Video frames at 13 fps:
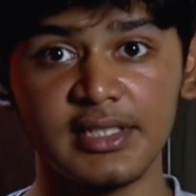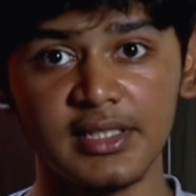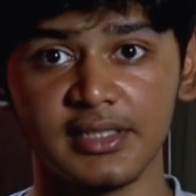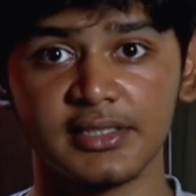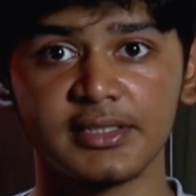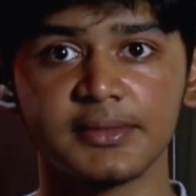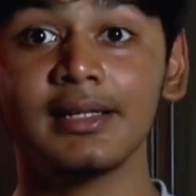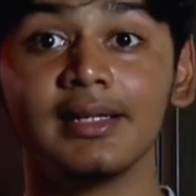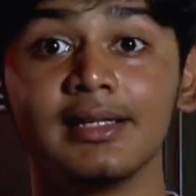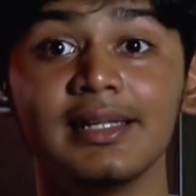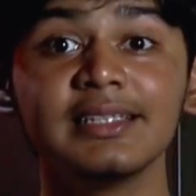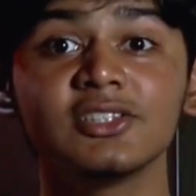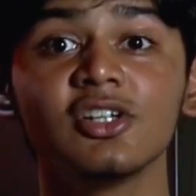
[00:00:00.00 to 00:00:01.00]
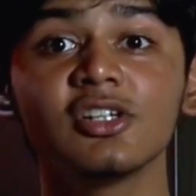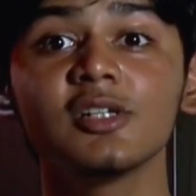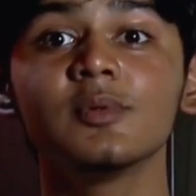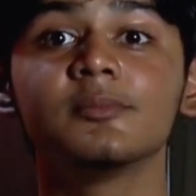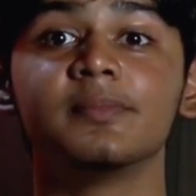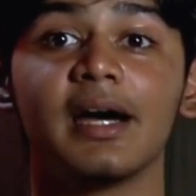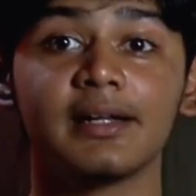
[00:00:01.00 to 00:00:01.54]
series. Let's talk
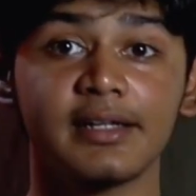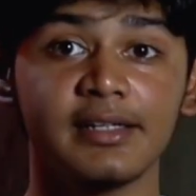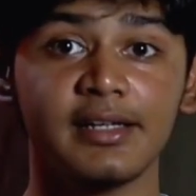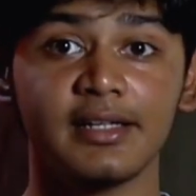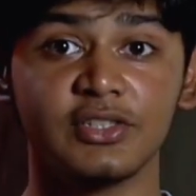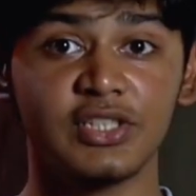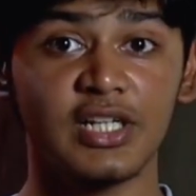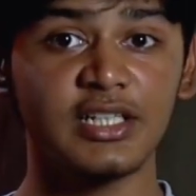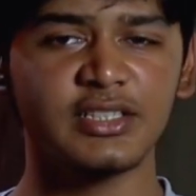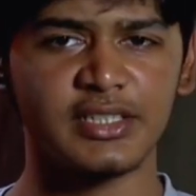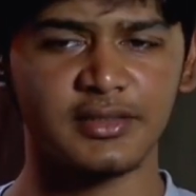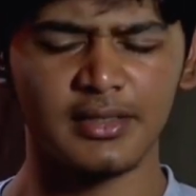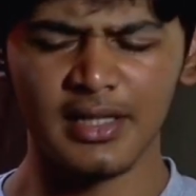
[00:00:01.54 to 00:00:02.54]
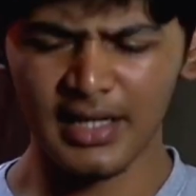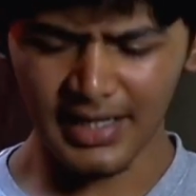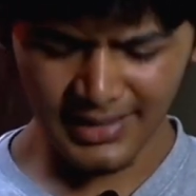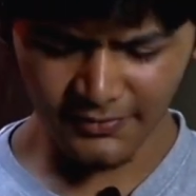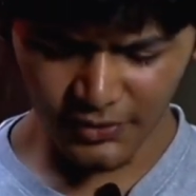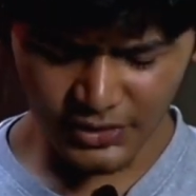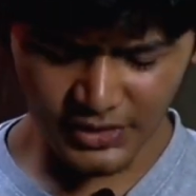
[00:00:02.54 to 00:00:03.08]
about battery and charging.
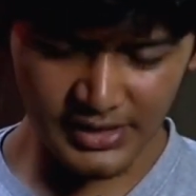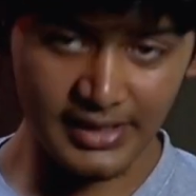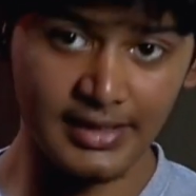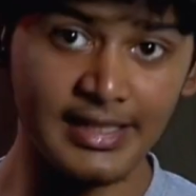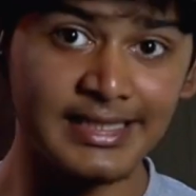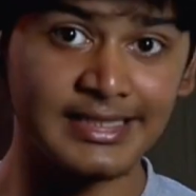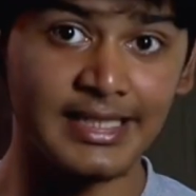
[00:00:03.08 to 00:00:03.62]
Unfortunately,